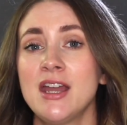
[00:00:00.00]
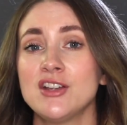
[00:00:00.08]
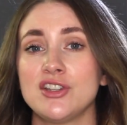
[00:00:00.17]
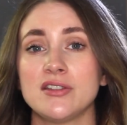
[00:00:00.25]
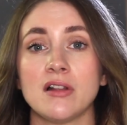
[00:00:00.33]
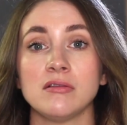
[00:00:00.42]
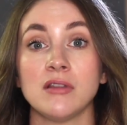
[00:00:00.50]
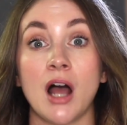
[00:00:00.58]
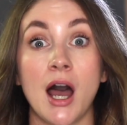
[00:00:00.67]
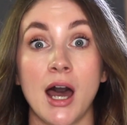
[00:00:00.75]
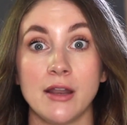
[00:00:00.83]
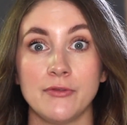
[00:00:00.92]
She has a
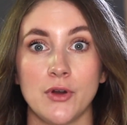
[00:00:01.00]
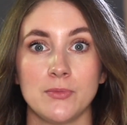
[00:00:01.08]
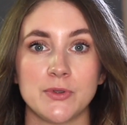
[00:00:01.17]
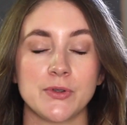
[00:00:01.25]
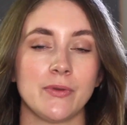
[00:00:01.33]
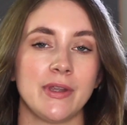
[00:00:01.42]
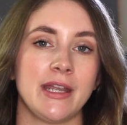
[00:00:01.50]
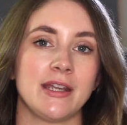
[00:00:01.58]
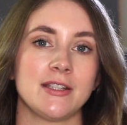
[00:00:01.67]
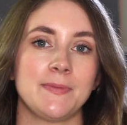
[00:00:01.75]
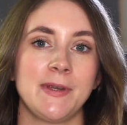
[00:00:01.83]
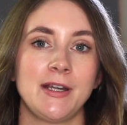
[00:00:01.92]
lot of homeschooling
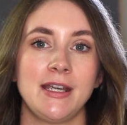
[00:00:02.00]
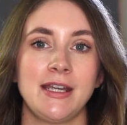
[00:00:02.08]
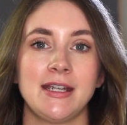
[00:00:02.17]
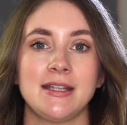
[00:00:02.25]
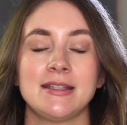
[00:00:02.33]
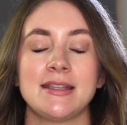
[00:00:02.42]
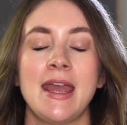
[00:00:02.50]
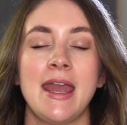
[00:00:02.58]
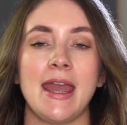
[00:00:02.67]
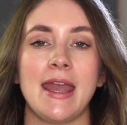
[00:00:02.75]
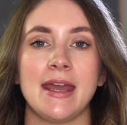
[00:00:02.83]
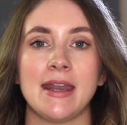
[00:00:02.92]
experience,
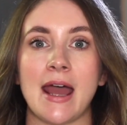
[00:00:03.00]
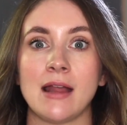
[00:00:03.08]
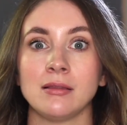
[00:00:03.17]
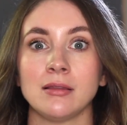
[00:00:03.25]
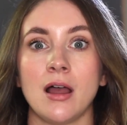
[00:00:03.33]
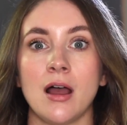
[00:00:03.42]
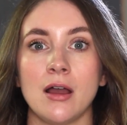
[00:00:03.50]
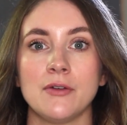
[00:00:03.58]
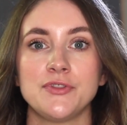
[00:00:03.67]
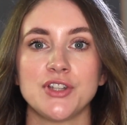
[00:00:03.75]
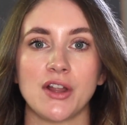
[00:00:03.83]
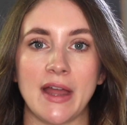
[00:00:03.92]
and I
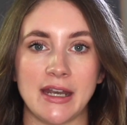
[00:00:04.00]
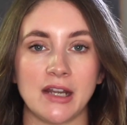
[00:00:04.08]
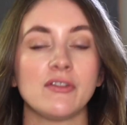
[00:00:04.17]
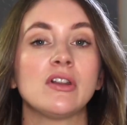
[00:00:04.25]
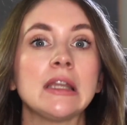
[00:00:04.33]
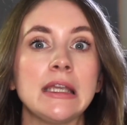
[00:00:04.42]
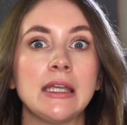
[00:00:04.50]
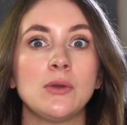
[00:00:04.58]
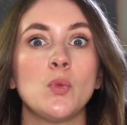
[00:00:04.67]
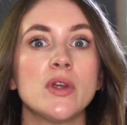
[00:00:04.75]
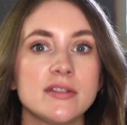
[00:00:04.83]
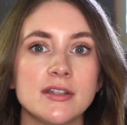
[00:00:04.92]
love to kind of
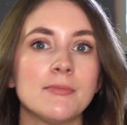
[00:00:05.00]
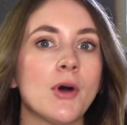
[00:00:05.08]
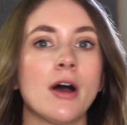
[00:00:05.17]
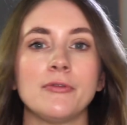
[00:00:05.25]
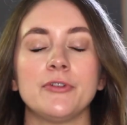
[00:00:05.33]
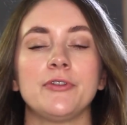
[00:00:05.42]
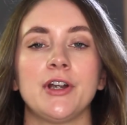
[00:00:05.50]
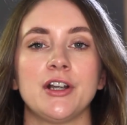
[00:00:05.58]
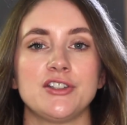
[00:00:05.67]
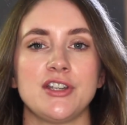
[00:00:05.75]
glean wisdom off of her.